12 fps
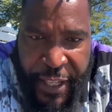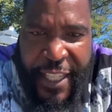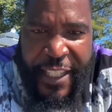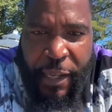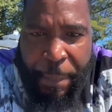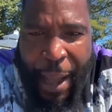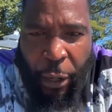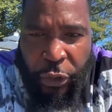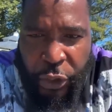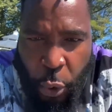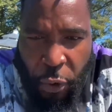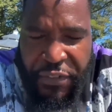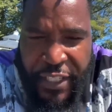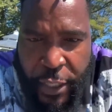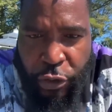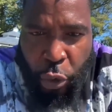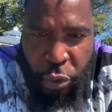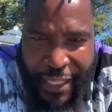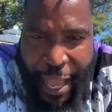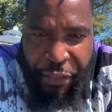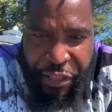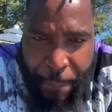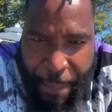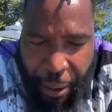This is about North Central
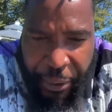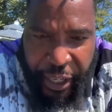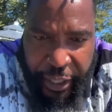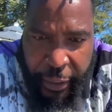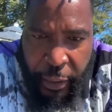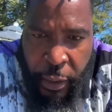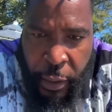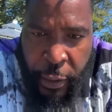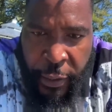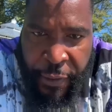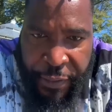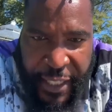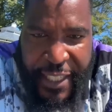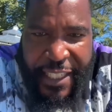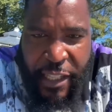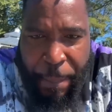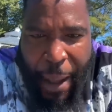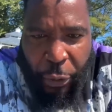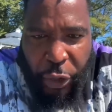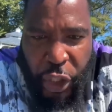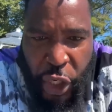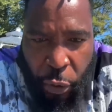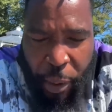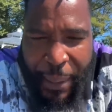South America. This is
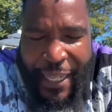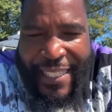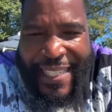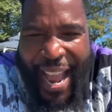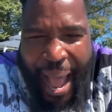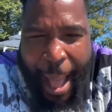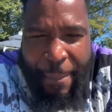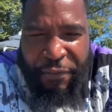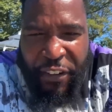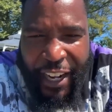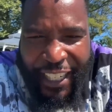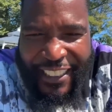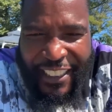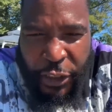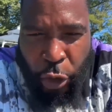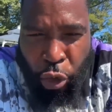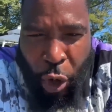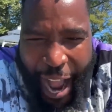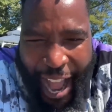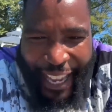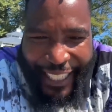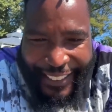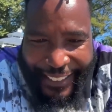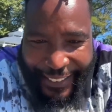about Europe. It's time for us to
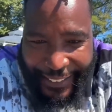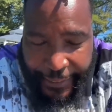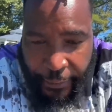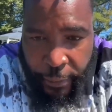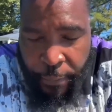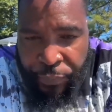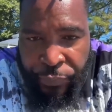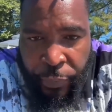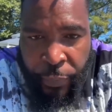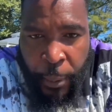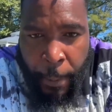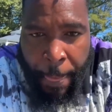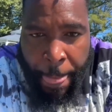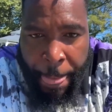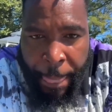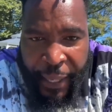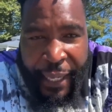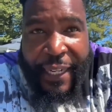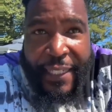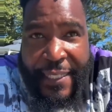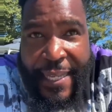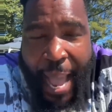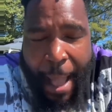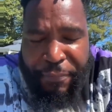rise. And
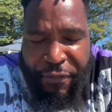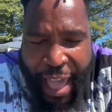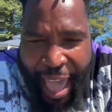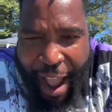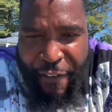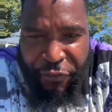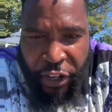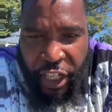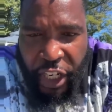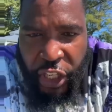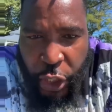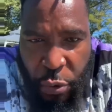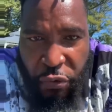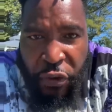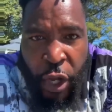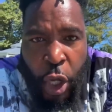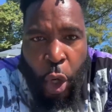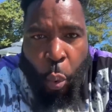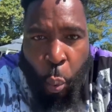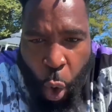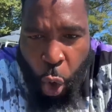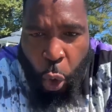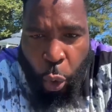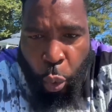it's time for African youth
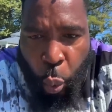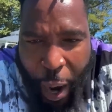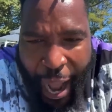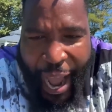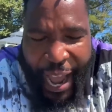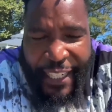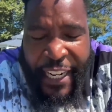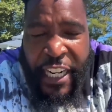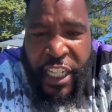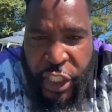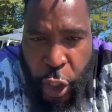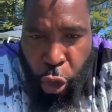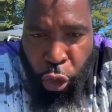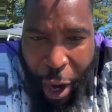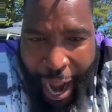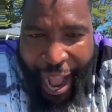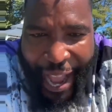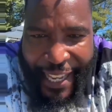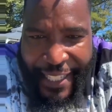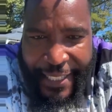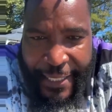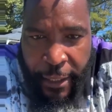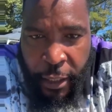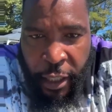worldwide to
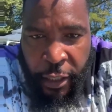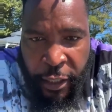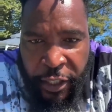rise.